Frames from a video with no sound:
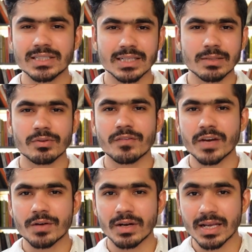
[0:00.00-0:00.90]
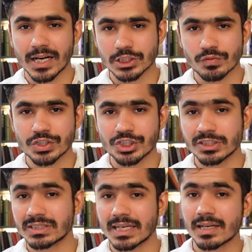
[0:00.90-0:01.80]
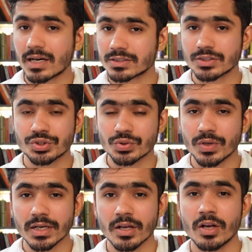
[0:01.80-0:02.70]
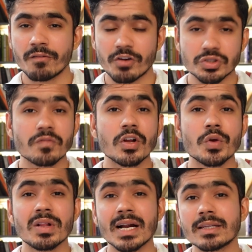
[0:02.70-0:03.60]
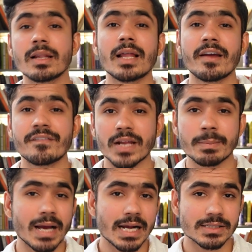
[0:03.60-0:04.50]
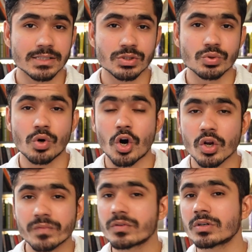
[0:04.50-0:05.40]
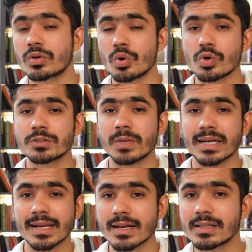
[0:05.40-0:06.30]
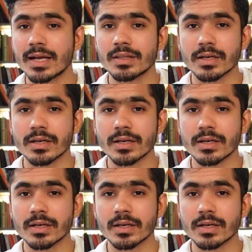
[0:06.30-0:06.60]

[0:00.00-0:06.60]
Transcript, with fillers: These are some of the frequently asked questions and answers to it. First of all, you will get the lifetime access to all of the course material and the